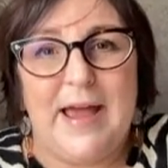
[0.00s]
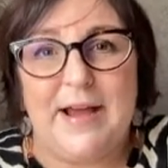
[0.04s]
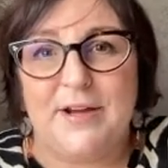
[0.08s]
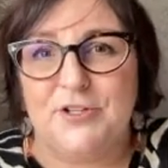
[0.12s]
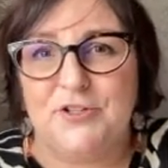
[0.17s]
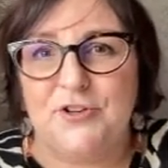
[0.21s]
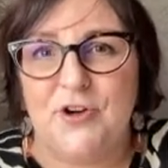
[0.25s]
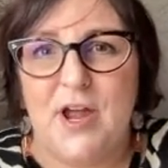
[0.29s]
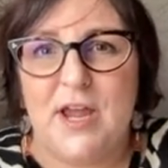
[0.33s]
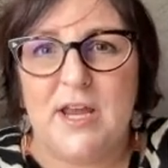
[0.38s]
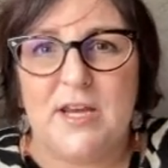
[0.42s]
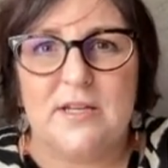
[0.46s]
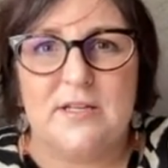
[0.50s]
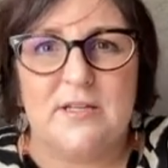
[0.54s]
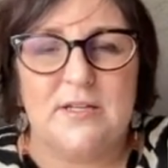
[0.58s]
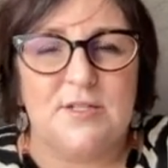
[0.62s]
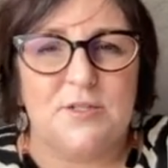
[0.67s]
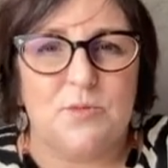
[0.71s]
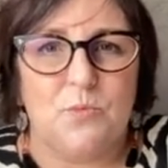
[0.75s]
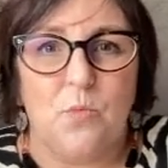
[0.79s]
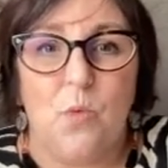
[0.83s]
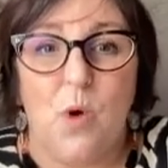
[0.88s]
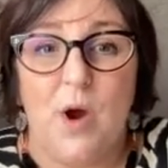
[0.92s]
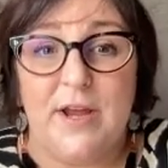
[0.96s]
black
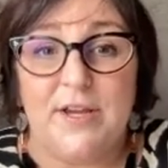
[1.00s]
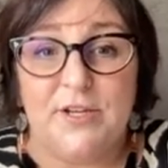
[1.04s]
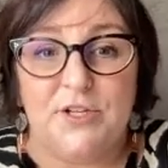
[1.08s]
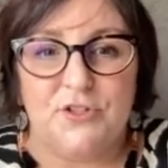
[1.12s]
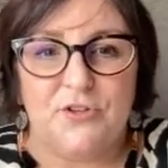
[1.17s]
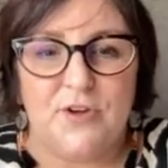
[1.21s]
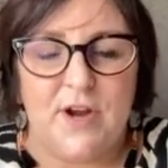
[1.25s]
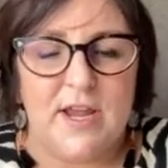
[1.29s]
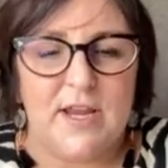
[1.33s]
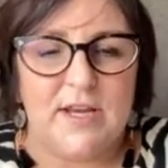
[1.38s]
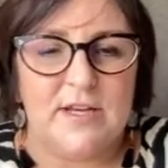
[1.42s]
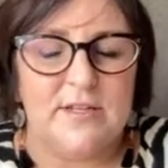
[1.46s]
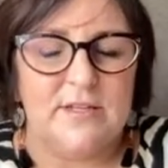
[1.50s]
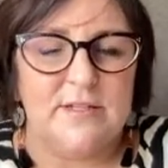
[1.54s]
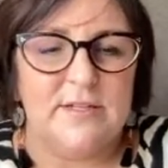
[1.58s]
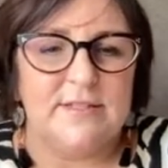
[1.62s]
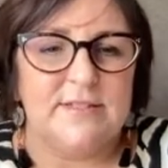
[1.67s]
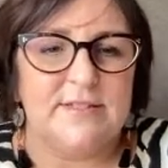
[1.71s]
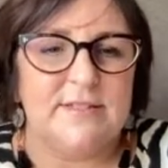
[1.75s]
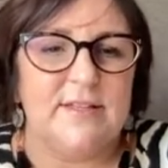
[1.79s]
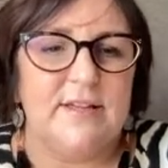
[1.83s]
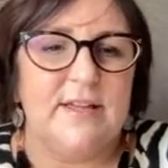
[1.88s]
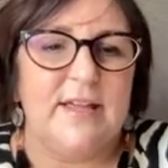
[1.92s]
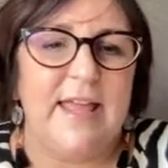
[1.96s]
trainers, white
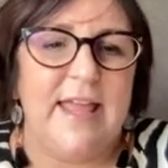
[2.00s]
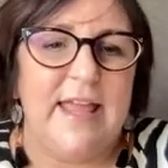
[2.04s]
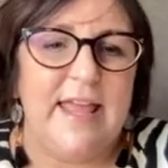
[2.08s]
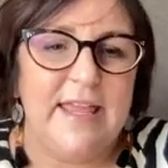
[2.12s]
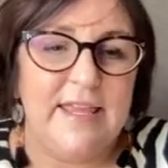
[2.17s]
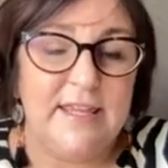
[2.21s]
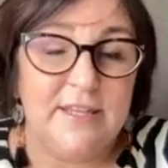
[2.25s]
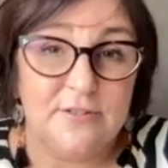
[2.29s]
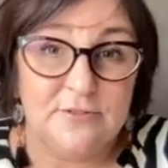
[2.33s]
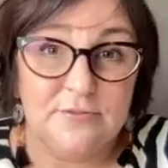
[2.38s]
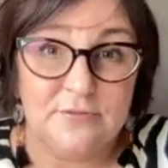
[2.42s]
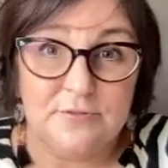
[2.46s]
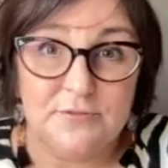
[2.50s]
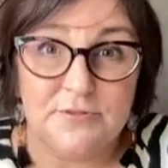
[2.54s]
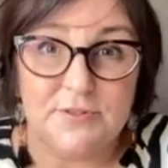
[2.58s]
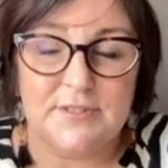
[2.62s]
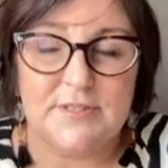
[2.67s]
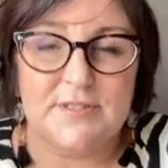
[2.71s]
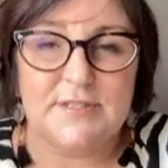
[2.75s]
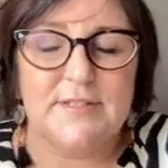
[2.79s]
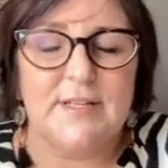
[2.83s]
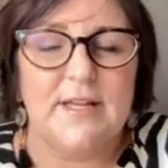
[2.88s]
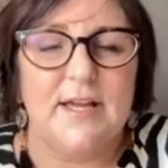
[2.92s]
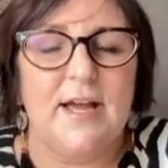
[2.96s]
trainers,
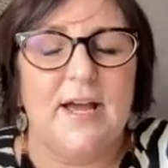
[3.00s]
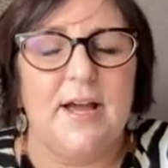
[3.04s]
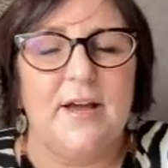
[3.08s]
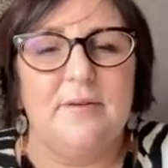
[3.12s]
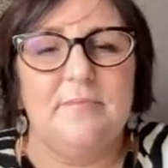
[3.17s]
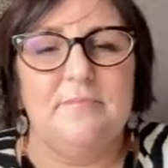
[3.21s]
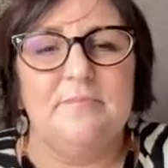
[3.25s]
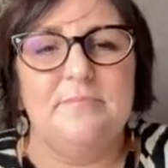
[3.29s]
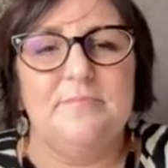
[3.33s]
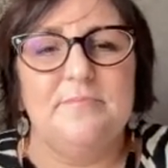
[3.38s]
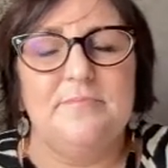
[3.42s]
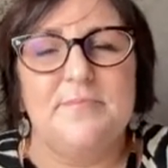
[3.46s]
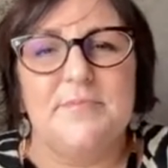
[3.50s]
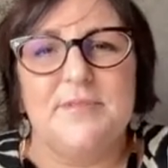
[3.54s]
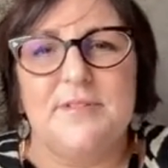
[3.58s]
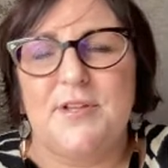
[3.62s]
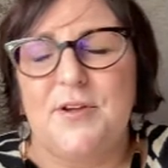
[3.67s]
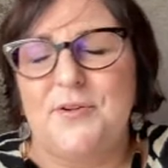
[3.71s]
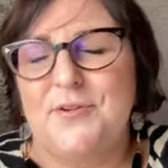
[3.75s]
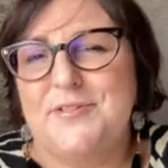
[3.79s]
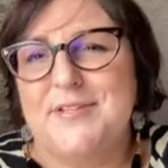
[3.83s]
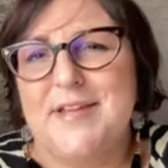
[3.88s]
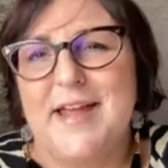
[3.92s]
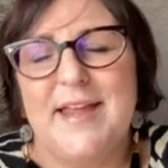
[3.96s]
heels.
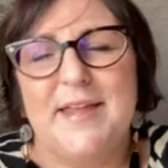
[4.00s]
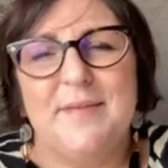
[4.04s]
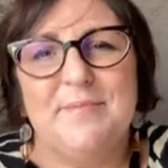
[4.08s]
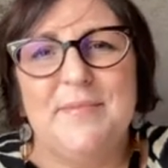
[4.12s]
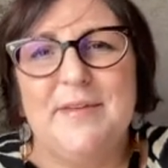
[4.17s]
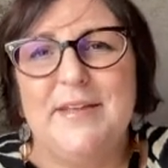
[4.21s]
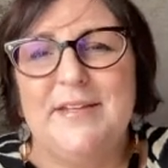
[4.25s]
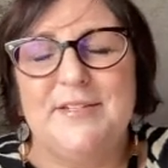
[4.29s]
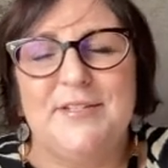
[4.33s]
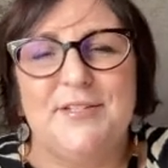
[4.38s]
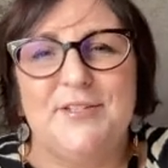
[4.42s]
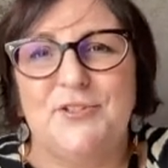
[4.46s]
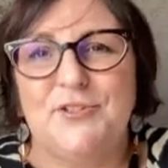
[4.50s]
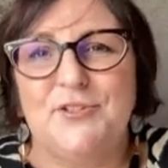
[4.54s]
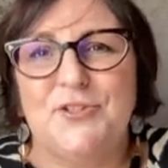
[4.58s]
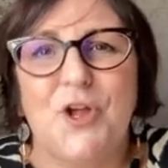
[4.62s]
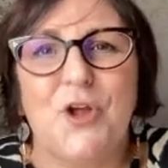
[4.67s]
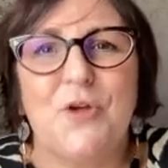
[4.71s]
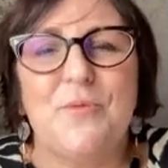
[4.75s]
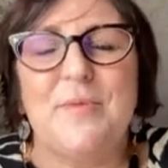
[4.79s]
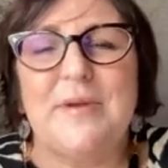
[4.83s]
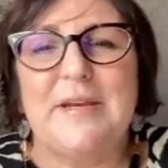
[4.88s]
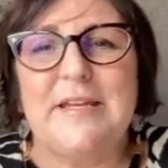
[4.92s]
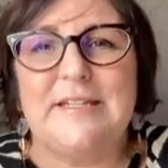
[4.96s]
So take me into
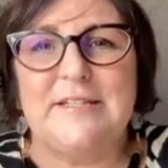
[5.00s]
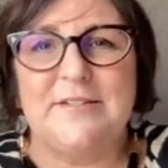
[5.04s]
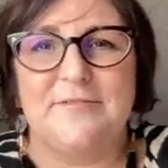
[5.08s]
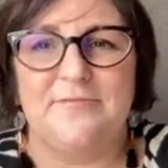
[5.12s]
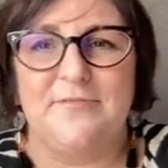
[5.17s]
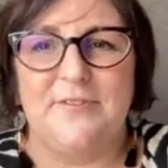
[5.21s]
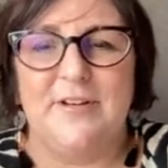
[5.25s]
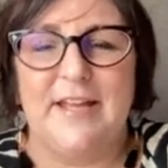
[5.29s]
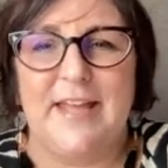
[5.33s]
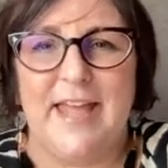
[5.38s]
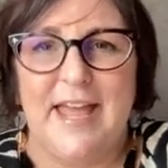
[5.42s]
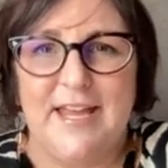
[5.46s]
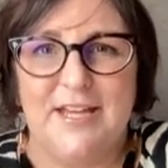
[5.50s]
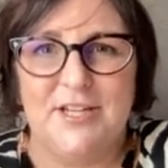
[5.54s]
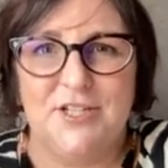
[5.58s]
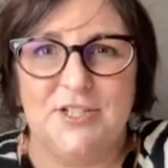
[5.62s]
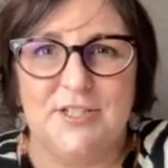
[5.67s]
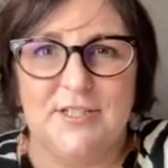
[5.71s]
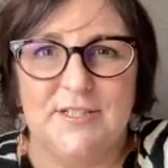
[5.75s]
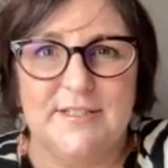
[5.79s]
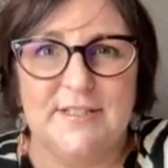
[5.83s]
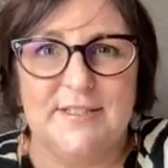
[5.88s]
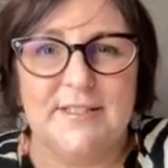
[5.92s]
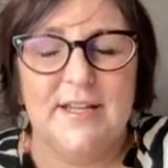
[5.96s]
so many different
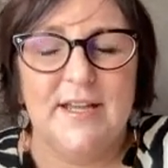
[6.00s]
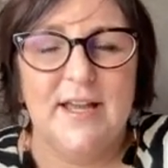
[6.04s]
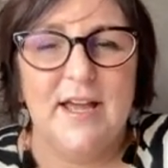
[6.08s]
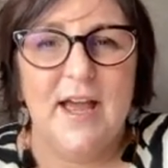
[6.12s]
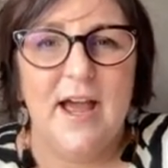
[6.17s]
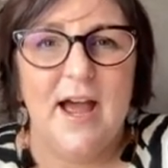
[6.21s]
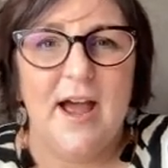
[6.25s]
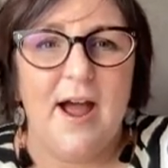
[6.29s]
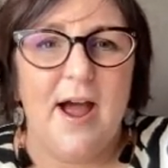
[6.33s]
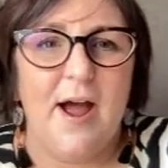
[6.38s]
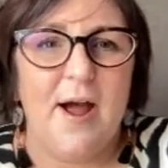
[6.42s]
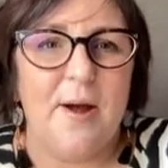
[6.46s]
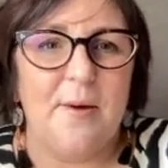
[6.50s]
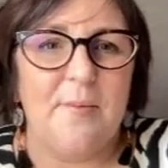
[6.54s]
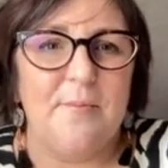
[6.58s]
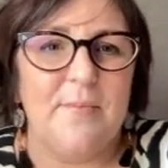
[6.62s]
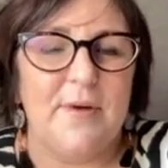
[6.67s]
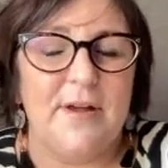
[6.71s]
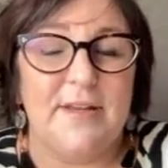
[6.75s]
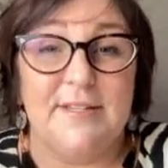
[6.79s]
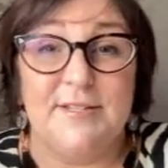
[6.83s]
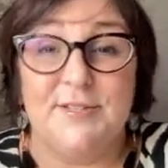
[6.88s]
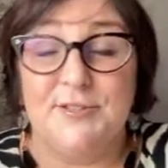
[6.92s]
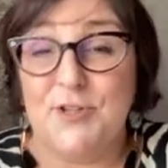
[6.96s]
occasions
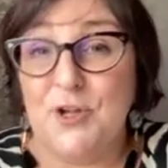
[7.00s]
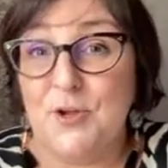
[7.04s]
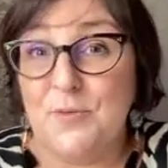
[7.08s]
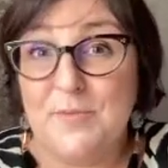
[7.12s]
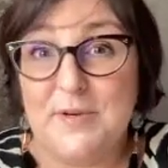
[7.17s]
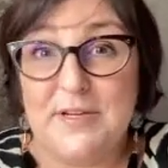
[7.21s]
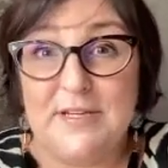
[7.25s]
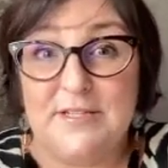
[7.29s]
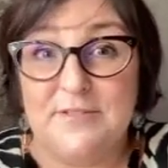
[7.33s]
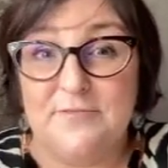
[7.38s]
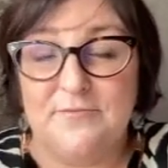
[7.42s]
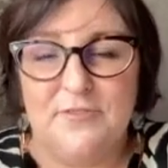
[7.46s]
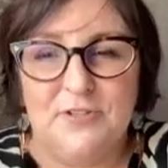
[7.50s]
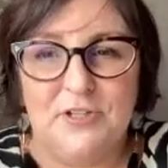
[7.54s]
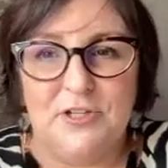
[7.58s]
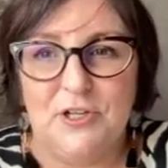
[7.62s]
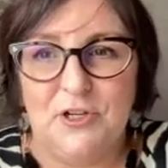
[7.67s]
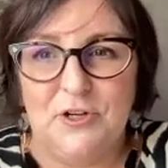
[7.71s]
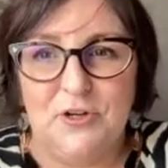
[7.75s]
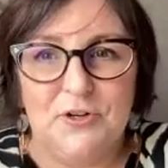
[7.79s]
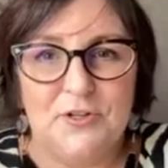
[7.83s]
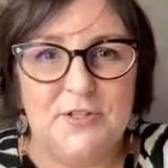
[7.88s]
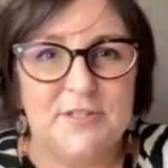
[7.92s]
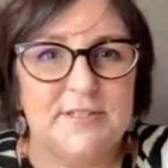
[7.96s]
and so many different
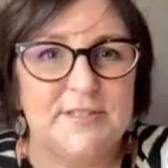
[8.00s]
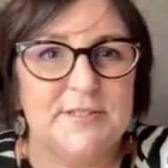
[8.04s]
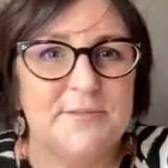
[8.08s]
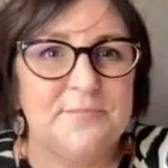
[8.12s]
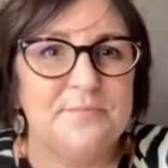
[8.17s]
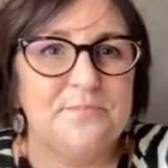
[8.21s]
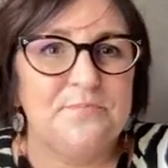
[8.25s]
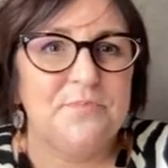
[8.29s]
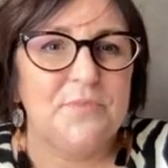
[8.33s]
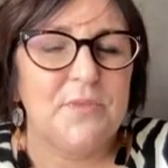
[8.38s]
looks.